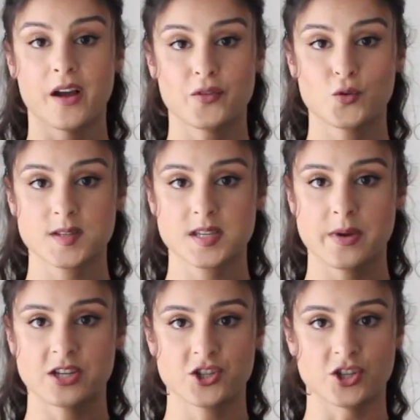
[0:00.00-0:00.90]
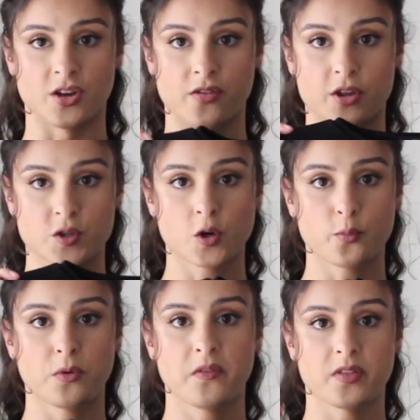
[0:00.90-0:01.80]
I forgot to mention the
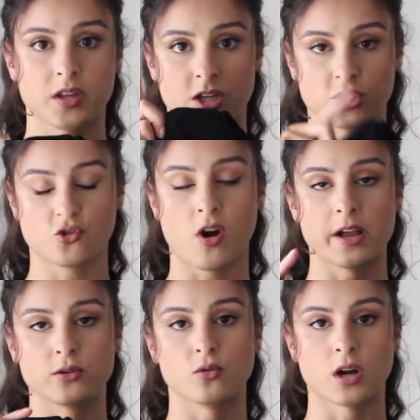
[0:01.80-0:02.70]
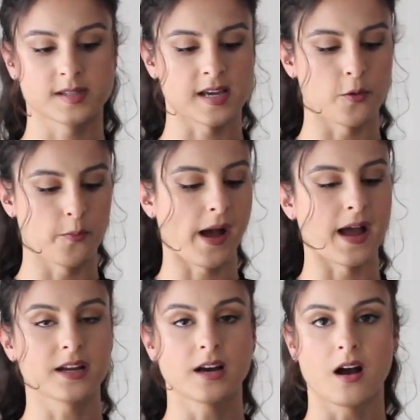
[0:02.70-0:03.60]
top with the triangle cut out
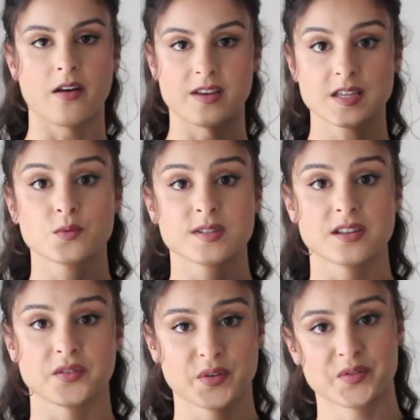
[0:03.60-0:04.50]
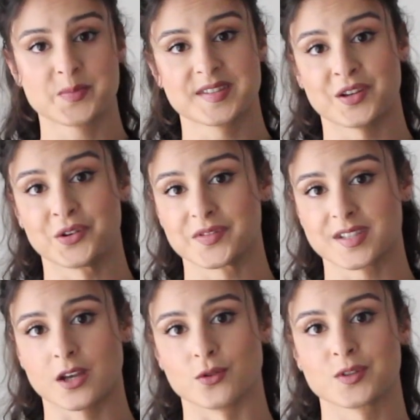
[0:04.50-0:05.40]
back, this was in the 50% off
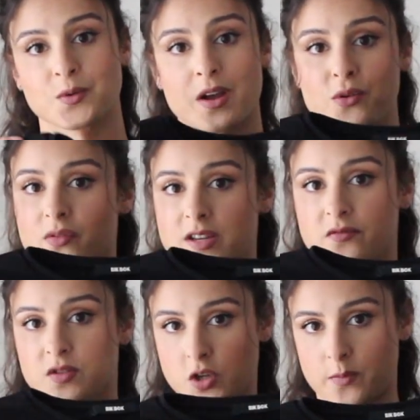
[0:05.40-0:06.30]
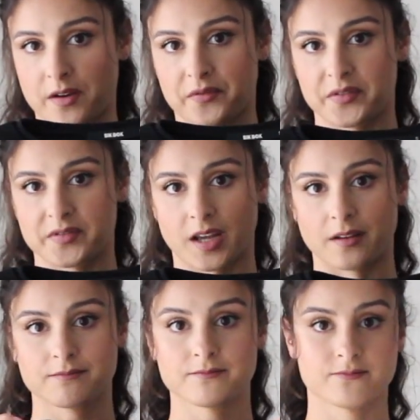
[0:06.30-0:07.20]
sale so I got this for
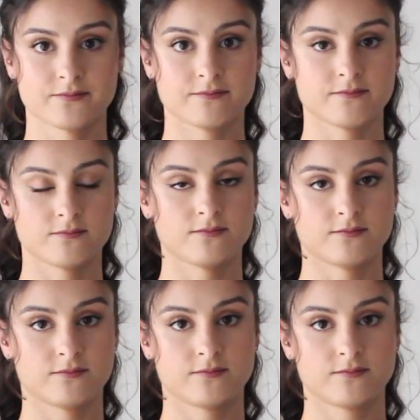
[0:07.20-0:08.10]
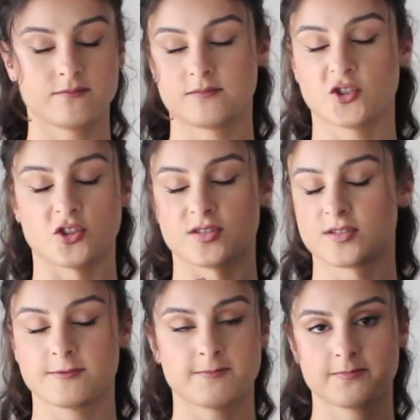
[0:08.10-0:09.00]
£2.50. It's
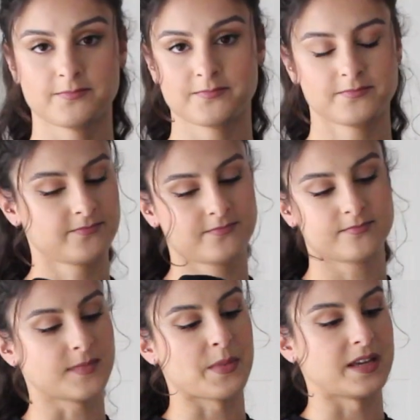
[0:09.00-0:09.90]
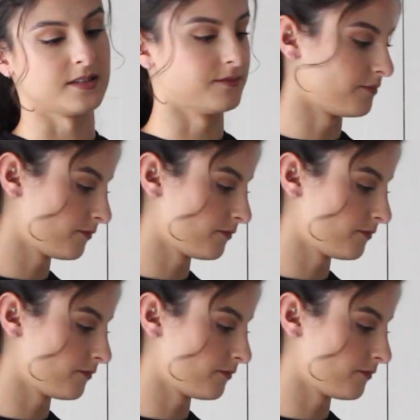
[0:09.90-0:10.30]
just amazing.